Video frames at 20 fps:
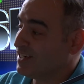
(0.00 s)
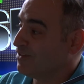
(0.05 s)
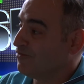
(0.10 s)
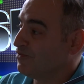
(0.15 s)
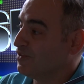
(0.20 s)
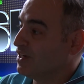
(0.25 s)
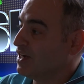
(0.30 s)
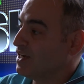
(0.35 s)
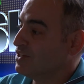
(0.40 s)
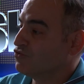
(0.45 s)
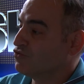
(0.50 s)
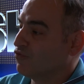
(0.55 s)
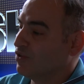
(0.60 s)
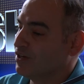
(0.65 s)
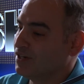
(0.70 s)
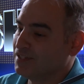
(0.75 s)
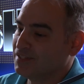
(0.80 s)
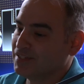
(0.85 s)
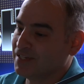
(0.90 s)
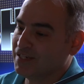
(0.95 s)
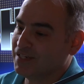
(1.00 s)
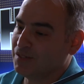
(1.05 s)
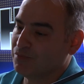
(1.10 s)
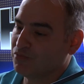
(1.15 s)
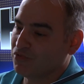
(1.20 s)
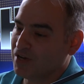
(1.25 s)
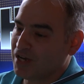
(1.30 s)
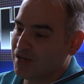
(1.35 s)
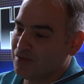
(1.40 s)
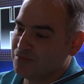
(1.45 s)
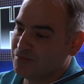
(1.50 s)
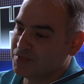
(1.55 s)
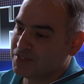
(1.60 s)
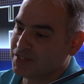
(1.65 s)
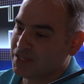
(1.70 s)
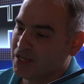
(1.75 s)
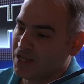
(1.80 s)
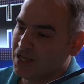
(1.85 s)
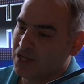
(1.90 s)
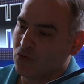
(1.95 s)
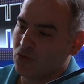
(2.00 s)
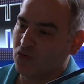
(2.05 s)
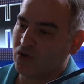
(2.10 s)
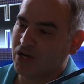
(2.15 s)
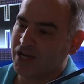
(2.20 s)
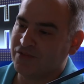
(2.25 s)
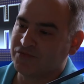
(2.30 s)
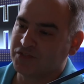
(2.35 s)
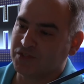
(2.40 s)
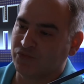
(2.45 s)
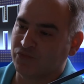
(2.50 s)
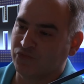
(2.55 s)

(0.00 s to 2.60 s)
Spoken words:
And if you guys run into any problems, we'll have some